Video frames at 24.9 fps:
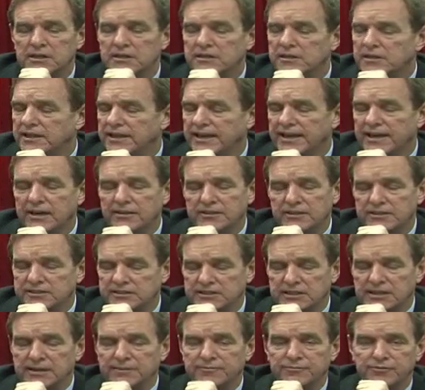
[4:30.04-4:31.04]
They are the
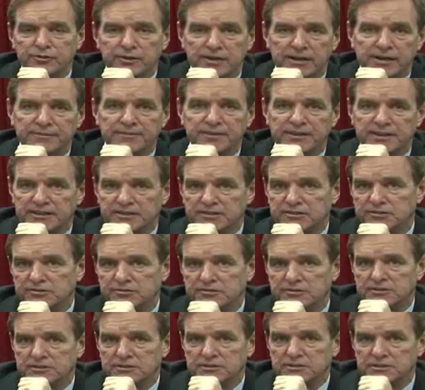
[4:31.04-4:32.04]
same for every
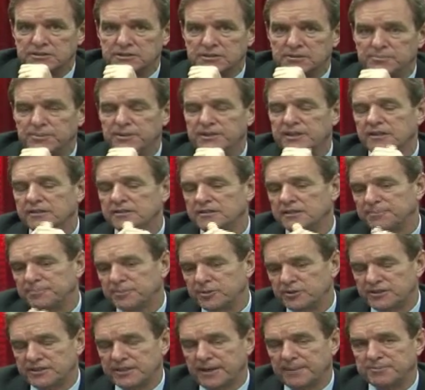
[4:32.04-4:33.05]
industry, but there's a
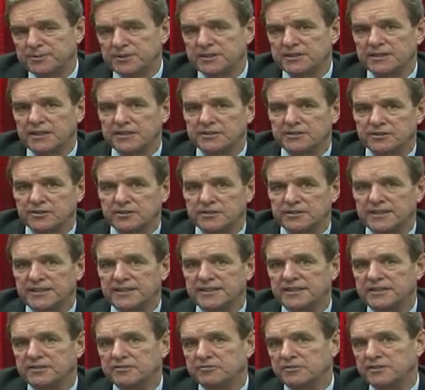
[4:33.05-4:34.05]
perception that certain
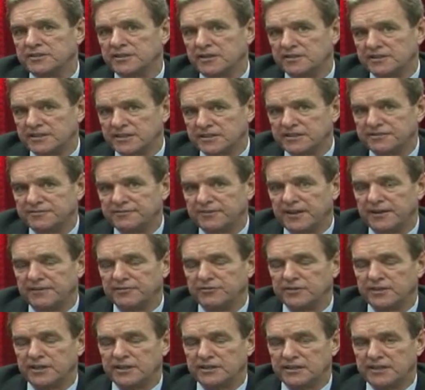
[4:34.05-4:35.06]
industries are
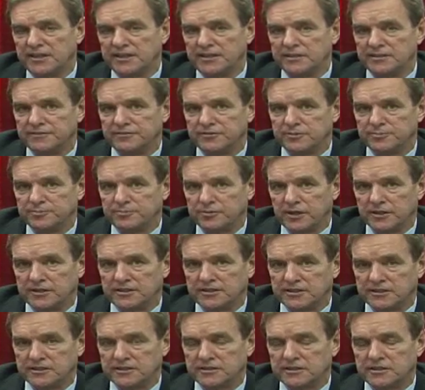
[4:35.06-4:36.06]
disfavored at the interview
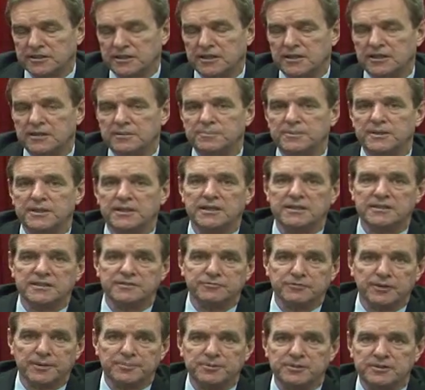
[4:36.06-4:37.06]
process because
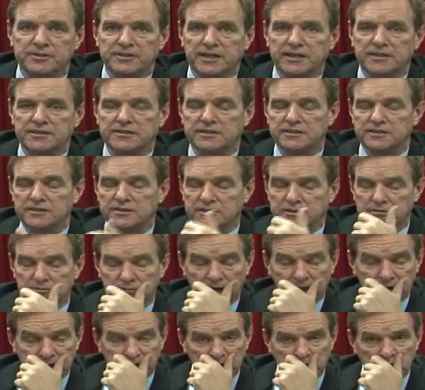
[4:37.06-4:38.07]
of reputations
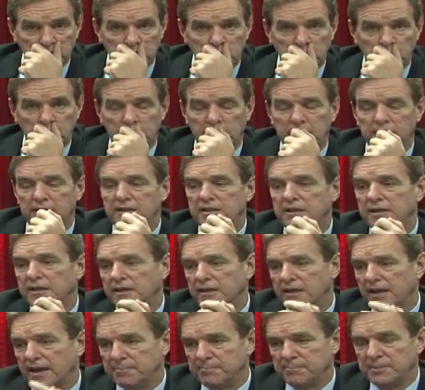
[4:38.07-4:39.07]
surrounding
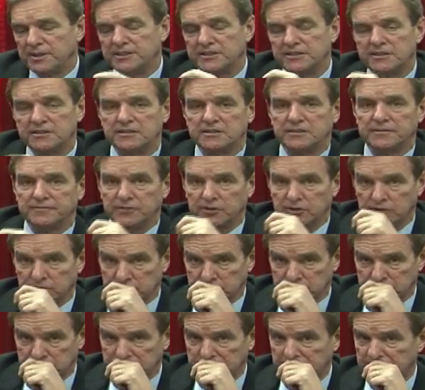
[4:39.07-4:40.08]
the ambitions of
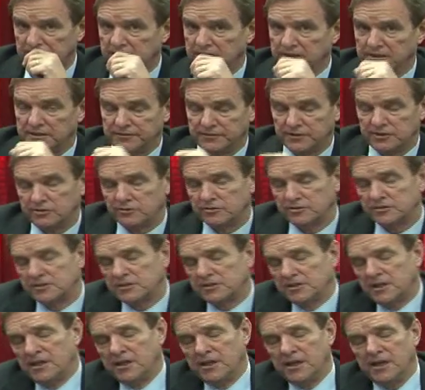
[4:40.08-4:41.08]
those individuals.
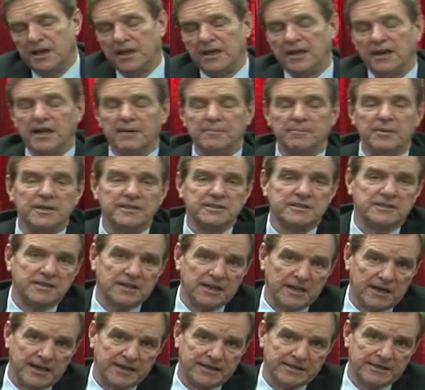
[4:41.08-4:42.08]
And I must
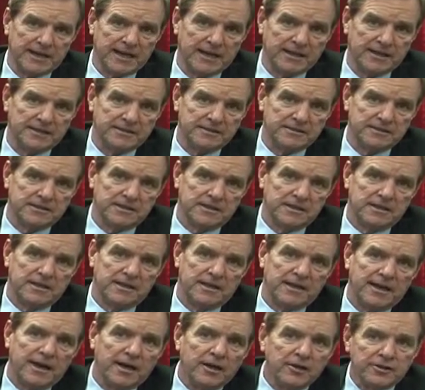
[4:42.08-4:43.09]
acknowledge,
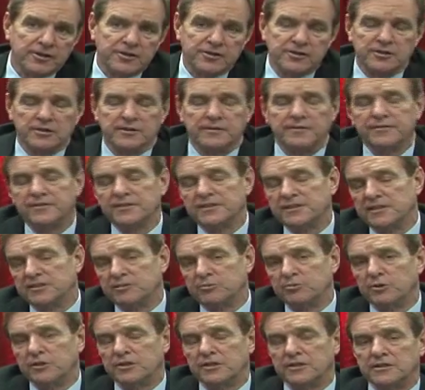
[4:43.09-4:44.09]
health
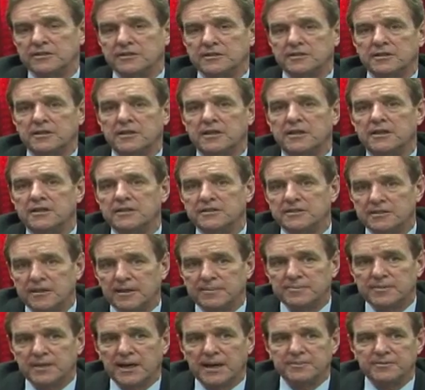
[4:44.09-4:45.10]
services workers
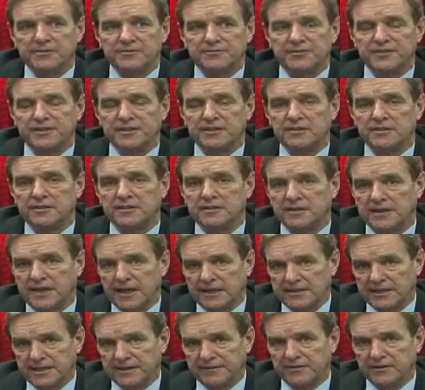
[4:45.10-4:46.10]
sometimes feel they're
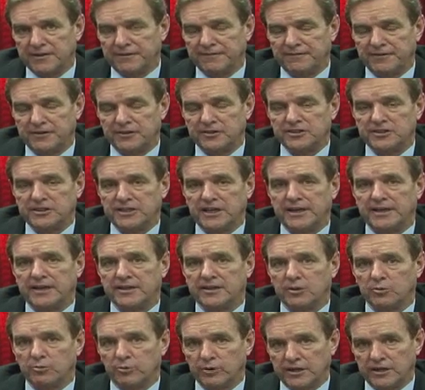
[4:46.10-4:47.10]
not given a fair shake
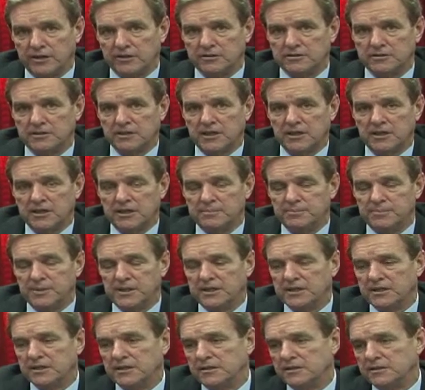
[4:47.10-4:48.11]
at the window
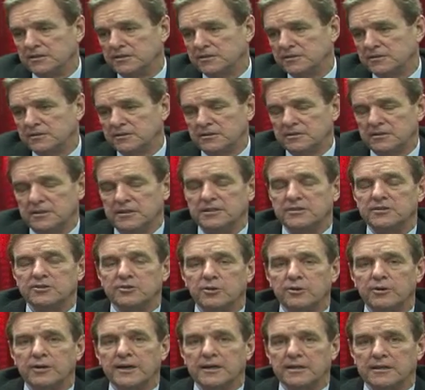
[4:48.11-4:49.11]
because
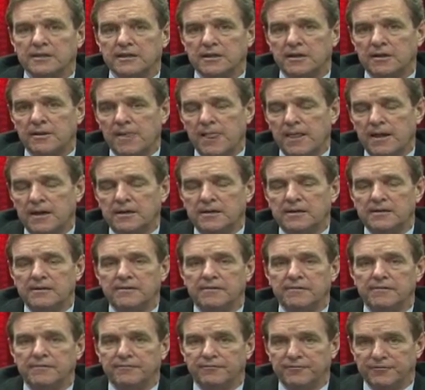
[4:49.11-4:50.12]
historically,
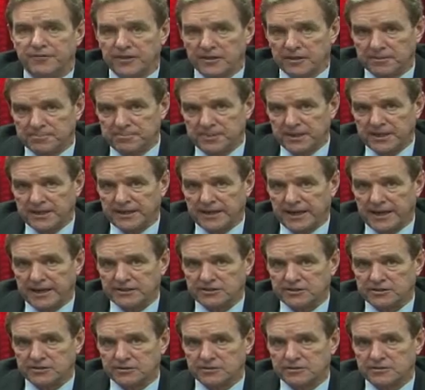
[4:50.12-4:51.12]
Philippine
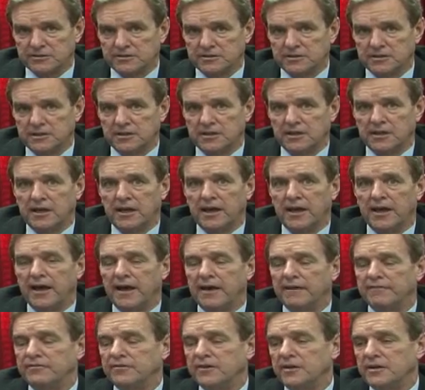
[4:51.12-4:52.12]
nationals
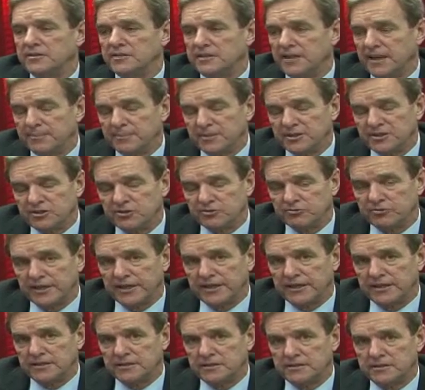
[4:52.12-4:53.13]
have
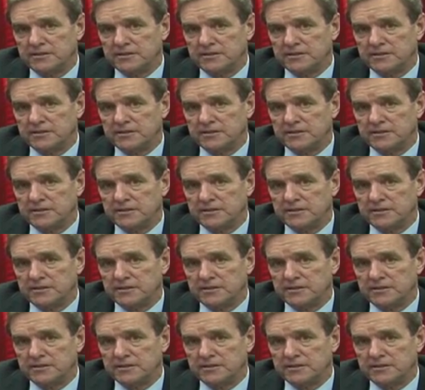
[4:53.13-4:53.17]
demonstrated